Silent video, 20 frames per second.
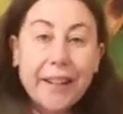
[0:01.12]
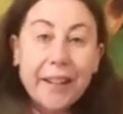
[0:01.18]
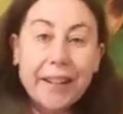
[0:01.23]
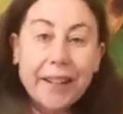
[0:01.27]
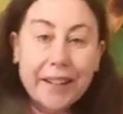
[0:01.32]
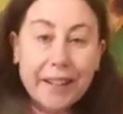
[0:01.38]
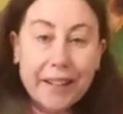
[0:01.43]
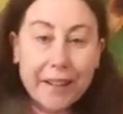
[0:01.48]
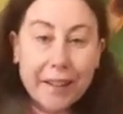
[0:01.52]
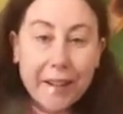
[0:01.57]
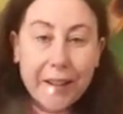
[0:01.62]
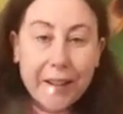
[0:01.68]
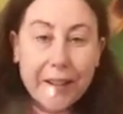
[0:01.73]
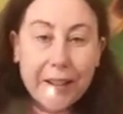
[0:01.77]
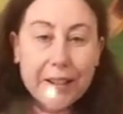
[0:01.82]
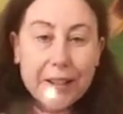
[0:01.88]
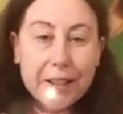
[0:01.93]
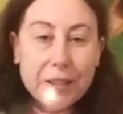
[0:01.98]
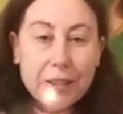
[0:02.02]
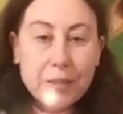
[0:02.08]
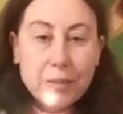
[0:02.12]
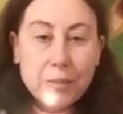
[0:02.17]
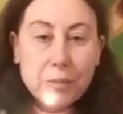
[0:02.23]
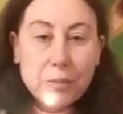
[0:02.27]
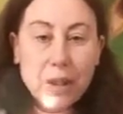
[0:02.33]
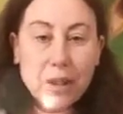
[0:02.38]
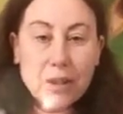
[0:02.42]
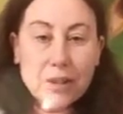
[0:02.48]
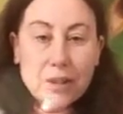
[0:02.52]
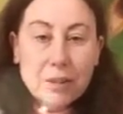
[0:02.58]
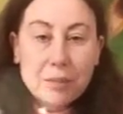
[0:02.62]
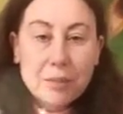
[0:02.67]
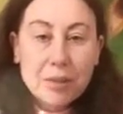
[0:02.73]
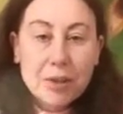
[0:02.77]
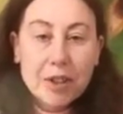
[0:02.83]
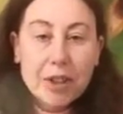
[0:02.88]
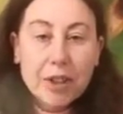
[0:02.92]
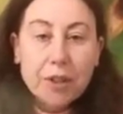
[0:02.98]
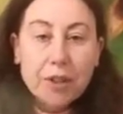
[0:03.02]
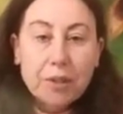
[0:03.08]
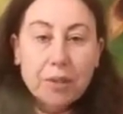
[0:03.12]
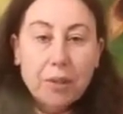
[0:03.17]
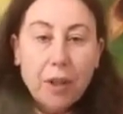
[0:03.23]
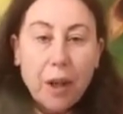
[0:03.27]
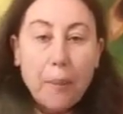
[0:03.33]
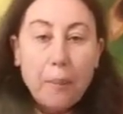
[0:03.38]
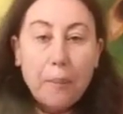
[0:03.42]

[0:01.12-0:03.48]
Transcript: Hi you guys, welcome to